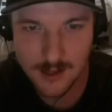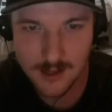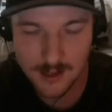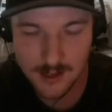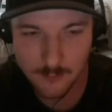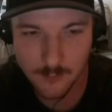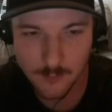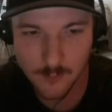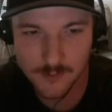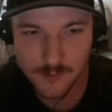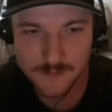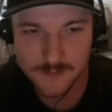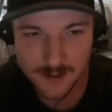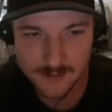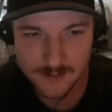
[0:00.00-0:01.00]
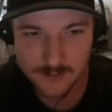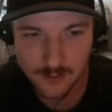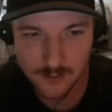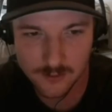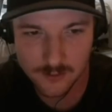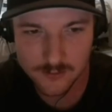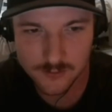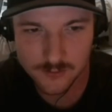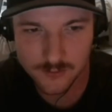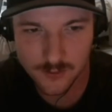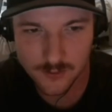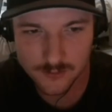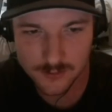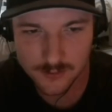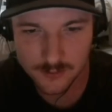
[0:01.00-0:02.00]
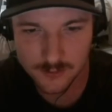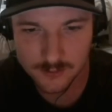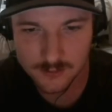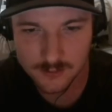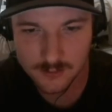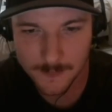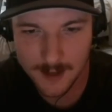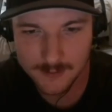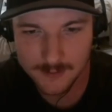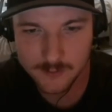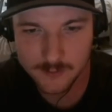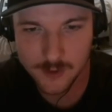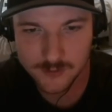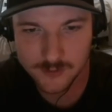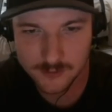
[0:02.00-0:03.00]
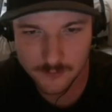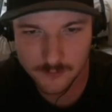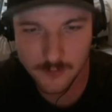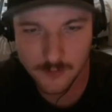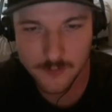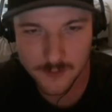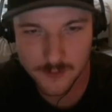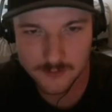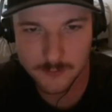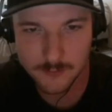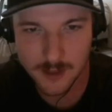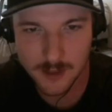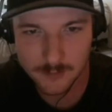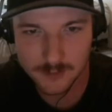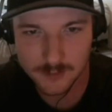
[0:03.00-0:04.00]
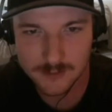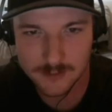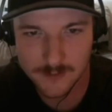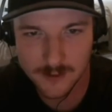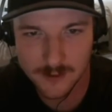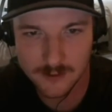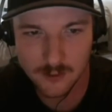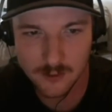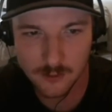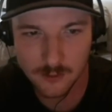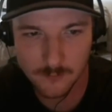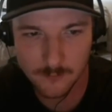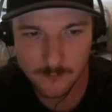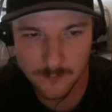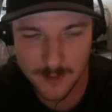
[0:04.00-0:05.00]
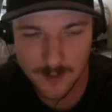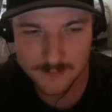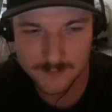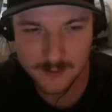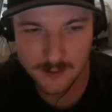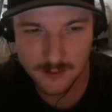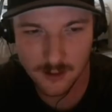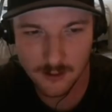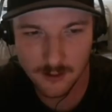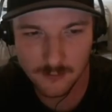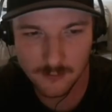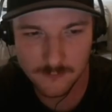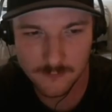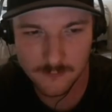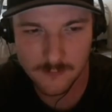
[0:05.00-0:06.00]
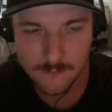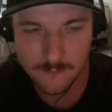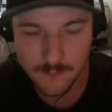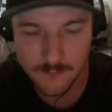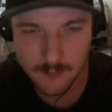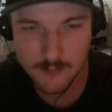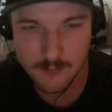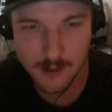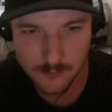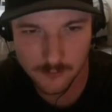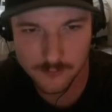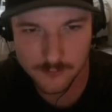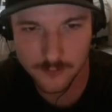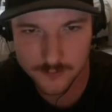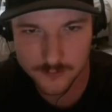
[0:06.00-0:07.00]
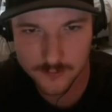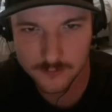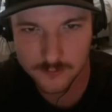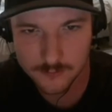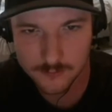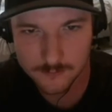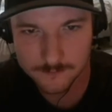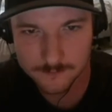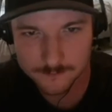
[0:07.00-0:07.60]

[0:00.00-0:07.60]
And once that starts, you start to ask questions of other things you might believe that you're basing it on very narrow sources.